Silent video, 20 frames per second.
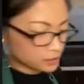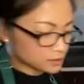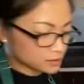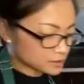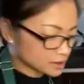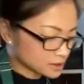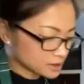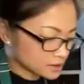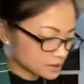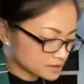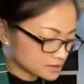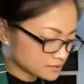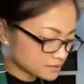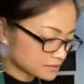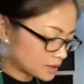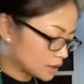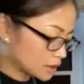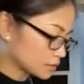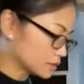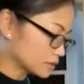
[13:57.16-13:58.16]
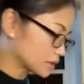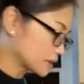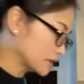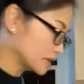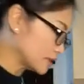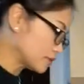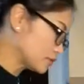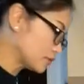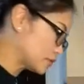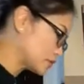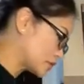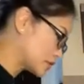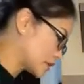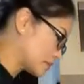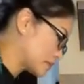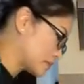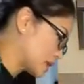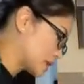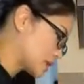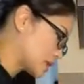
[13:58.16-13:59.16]
don't think it's round enough, you
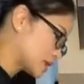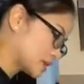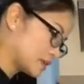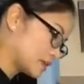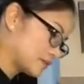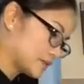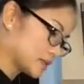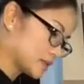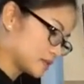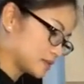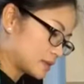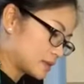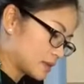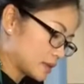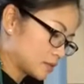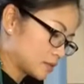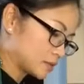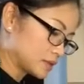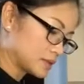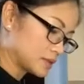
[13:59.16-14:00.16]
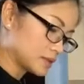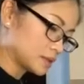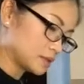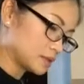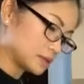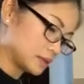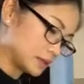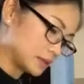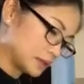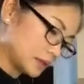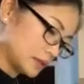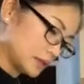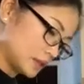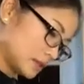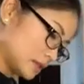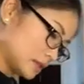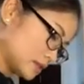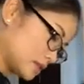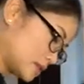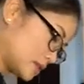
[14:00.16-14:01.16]
can make it even rounder.
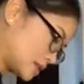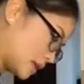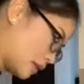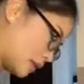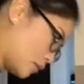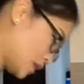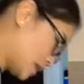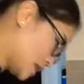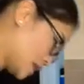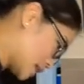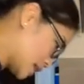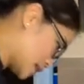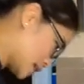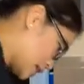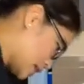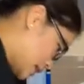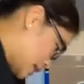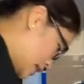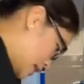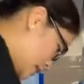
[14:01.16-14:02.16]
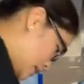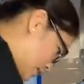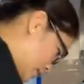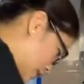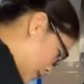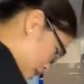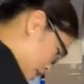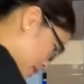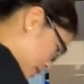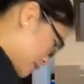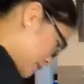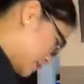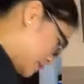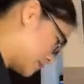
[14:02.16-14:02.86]
I want to get the even,